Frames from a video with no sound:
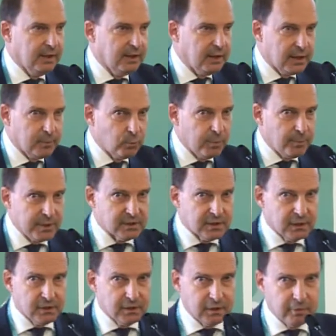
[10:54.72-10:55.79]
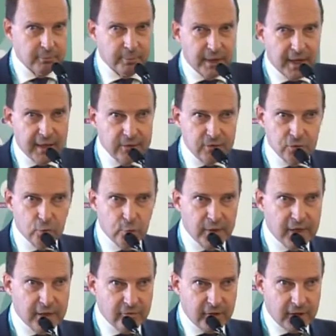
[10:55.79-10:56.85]
and we presented in Prague. So we
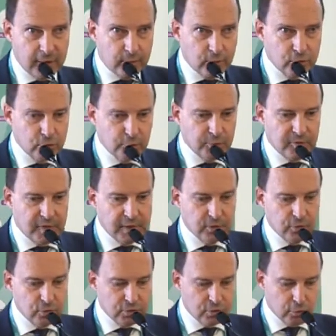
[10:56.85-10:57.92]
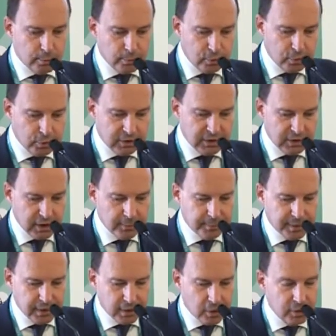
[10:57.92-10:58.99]
are available to provide you also more detailed
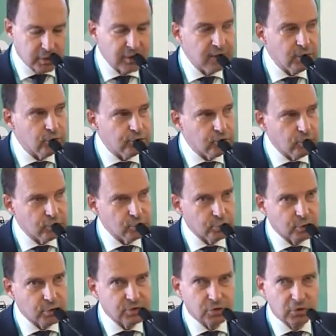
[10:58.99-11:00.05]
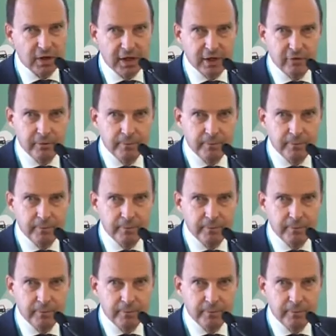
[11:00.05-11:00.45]
priority. And of course, we also have